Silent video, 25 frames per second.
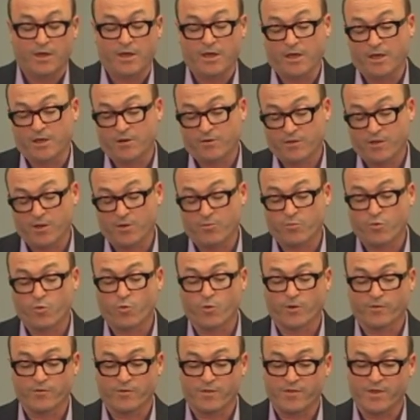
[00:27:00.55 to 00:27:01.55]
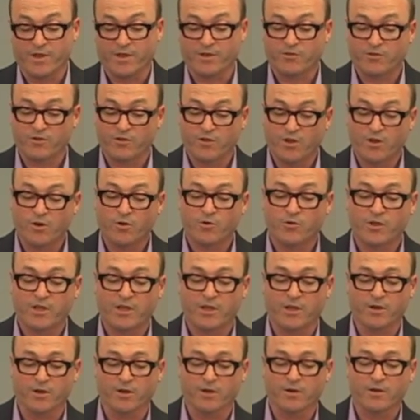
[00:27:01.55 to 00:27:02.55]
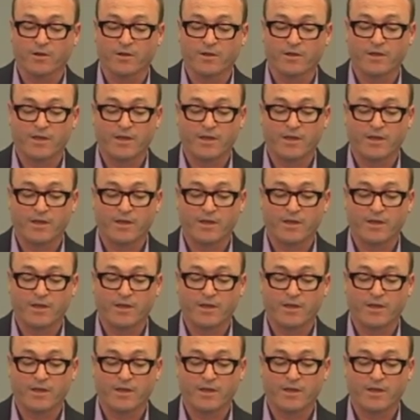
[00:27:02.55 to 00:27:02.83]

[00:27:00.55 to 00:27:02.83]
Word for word: And the important thing to note here